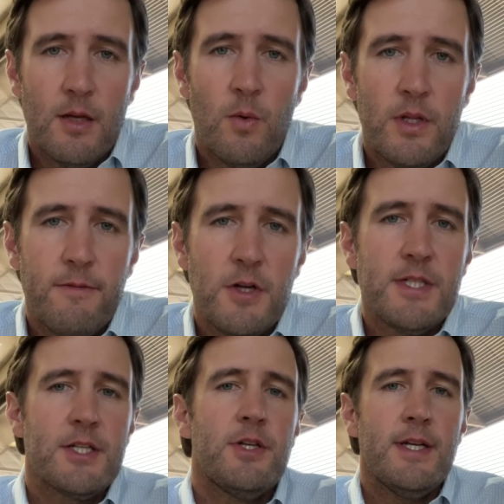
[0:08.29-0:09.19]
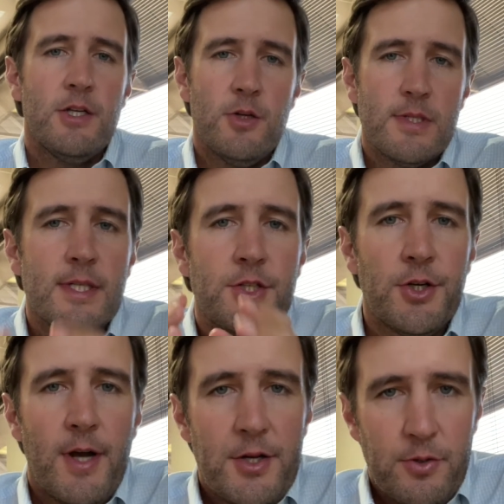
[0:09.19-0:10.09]
one of the first things you need to do is get your
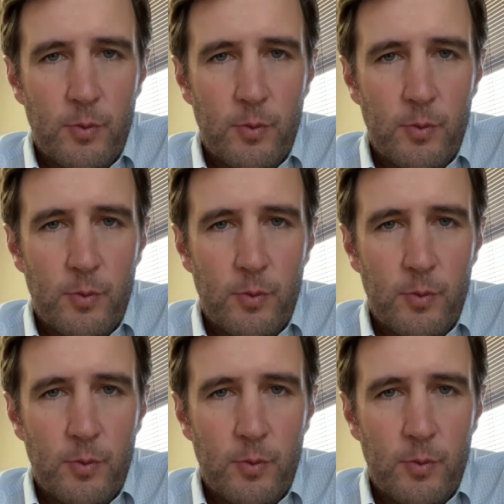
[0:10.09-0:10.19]
crash